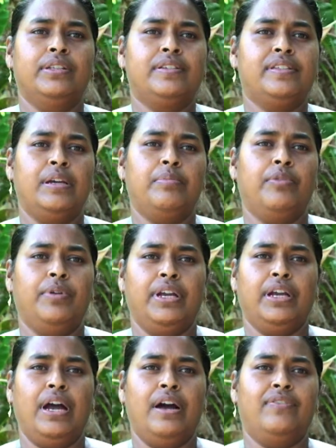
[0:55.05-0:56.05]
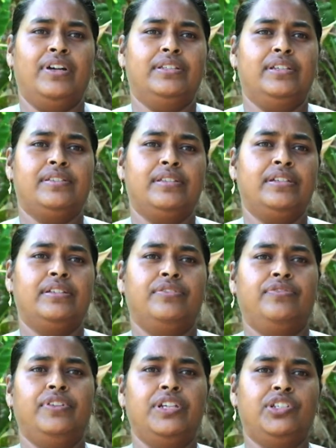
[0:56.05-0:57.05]
the sabrewing have a
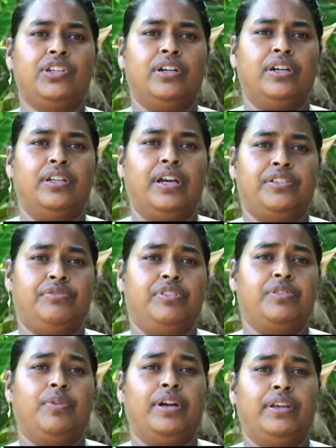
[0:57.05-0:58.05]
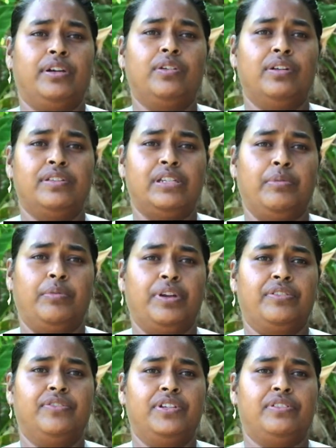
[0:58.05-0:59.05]
distinctive feature, and that's the reason why they're called
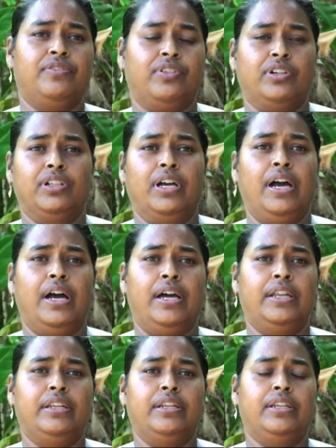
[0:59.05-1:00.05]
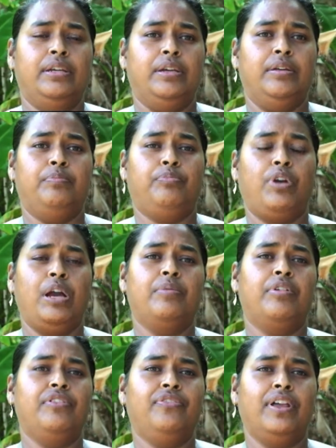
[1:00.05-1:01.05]
sabrewing first of all. And the
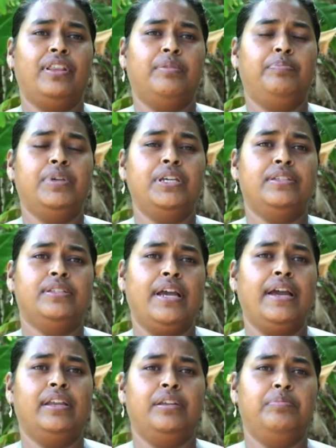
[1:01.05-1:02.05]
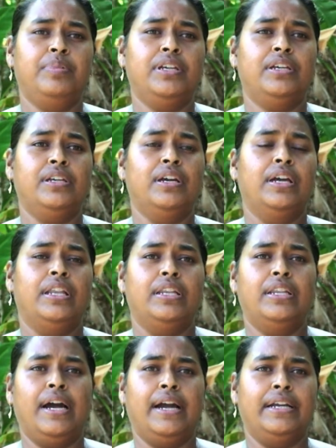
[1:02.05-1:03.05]
primary feather P ten and P
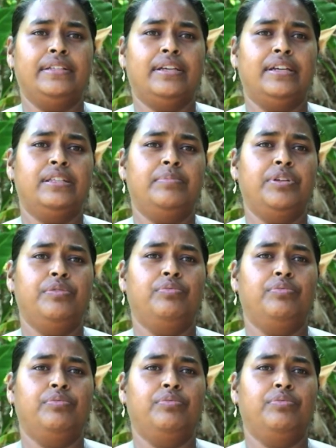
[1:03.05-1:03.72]
nine tend to be